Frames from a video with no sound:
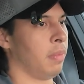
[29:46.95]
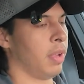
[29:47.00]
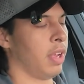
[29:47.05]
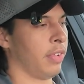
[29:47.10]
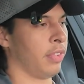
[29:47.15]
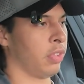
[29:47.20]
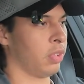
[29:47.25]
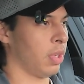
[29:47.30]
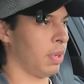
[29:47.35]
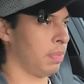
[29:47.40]

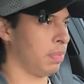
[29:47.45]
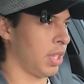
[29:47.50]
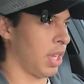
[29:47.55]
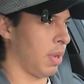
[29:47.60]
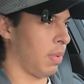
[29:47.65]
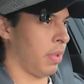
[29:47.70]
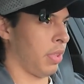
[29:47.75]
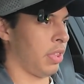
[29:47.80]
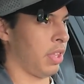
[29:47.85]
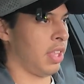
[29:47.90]
If they're
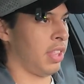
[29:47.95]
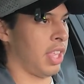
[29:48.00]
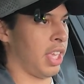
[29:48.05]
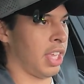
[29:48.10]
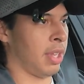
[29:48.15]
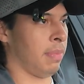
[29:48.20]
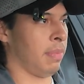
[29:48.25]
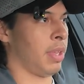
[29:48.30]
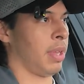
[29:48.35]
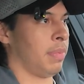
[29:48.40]
upset with it, they
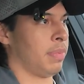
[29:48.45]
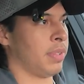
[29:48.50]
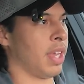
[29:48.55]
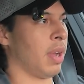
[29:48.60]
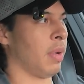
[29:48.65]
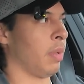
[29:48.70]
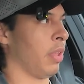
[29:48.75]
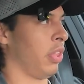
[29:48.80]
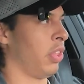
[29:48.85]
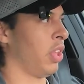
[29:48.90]
can be
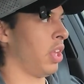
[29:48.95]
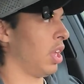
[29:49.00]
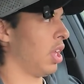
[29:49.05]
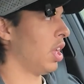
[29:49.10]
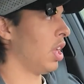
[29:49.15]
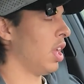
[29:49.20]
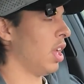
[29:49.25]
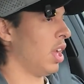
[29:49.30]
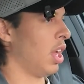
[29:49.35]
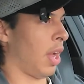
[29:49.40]
upset with it.
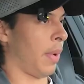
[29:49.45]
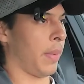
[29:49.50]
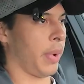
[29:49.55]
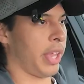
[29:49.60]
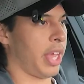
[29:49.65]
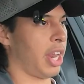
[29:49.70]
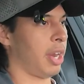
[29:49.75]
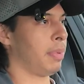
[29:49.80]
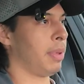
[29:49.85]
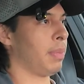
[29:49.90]
A
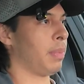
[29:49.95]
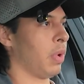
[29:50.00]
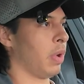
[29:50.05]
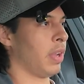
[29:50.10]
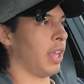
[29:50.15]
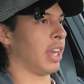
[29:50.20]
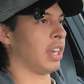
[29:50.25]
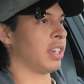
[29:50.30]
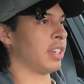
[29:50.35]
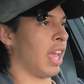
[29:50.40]
lot of people are
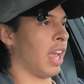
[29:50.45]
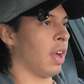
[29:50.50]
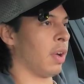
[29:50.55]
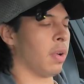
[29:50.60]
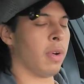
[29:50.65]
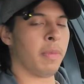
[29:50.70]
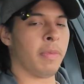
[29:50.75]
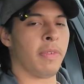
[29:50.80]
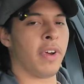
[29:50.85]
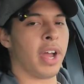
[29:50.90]
like
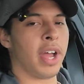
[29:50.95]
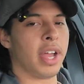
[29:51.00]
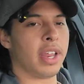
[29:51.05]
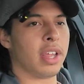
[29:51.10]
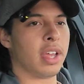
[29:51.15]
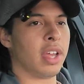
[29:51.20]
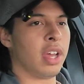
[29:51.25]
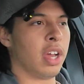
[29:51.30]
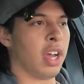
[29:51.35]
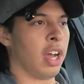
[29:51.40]

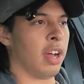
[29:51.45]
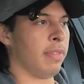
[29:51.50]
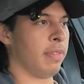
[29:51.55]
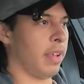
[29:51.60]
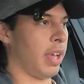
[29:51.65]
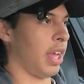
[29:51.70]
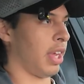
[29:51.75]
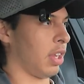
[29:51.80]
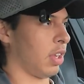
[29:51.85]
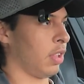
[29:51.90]
terrified of
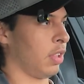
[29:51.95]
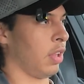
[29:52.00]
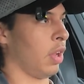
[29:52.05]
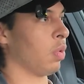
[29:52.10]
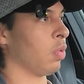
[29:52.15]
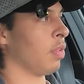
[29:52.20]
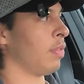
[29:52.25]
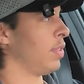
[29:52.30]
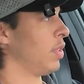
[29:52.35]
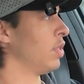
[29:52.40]
like low
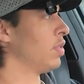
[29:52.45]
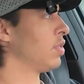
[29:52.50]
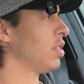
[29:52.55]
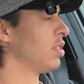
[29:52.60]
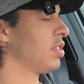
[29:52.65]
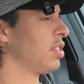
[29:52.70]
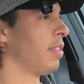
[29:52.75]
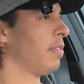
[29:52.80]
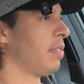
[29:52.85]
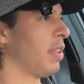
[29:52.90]
reviews and
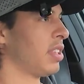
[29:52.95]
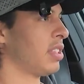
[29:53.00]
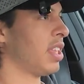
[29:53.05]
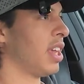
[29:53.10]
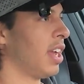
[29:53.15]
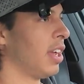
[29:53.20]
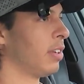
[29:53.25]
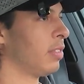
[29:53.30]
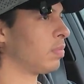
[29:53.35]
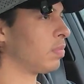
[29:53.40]
stuff like
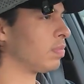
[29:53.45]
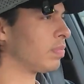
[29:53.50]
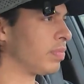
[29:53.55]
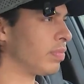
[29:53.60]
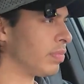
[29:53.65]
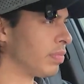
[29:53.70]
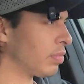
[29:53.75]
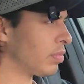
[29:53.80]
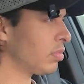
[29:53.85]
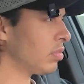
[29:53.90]
that.
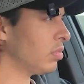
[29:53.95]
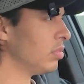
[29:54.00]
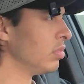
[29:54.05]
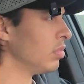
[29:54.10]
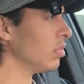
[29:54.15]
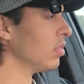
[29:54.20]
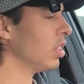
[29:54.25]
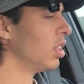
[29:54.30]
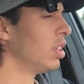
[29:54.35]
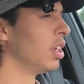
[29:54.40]

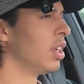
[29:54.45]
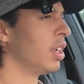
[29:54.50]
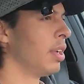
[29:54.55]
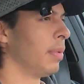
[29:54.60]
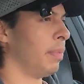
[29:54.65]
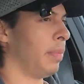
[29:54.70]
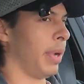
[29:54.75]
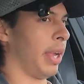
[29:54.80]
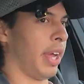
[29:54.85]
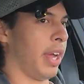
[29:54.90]

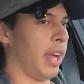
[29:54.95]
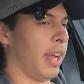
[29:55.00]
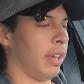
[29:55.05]
But